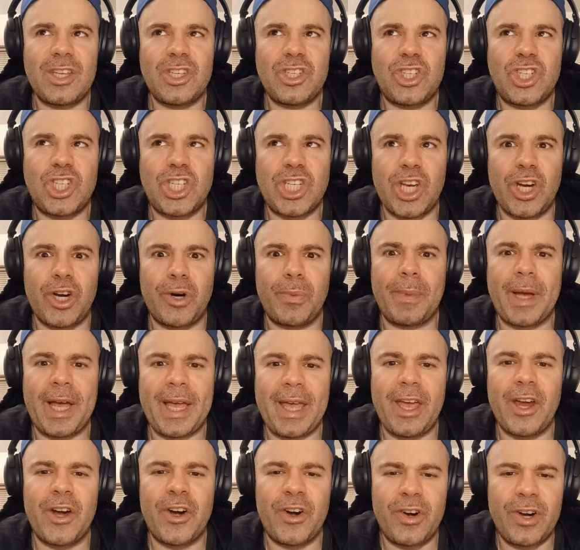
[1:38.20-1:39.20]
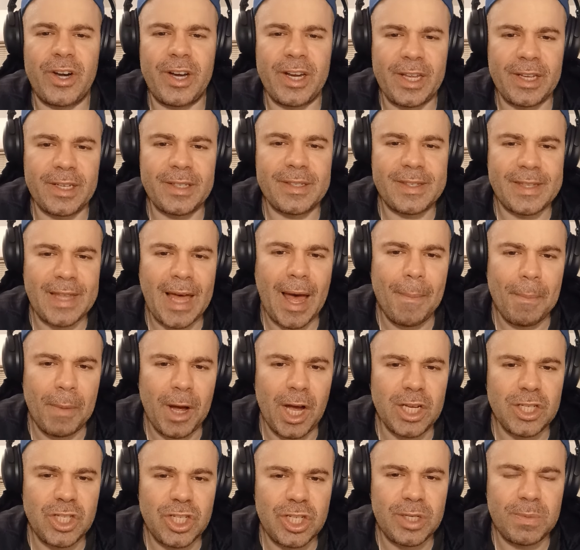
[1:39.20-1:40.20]
share my earnings that
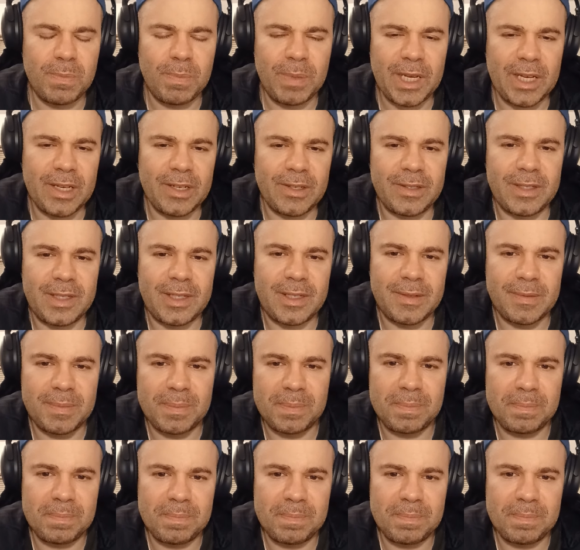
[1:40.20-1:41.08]
much because